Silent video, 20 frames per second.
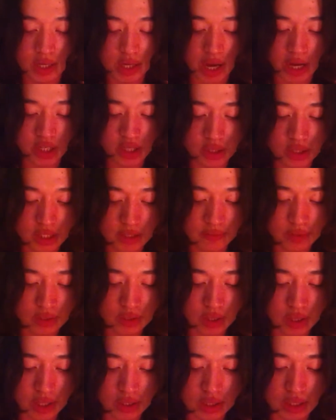I don't leave it
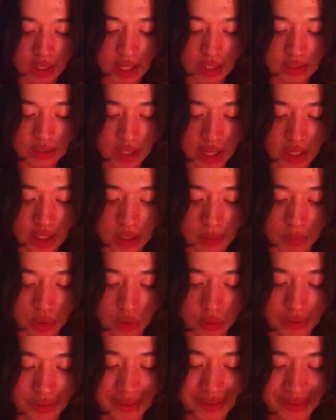till like the last day anymore.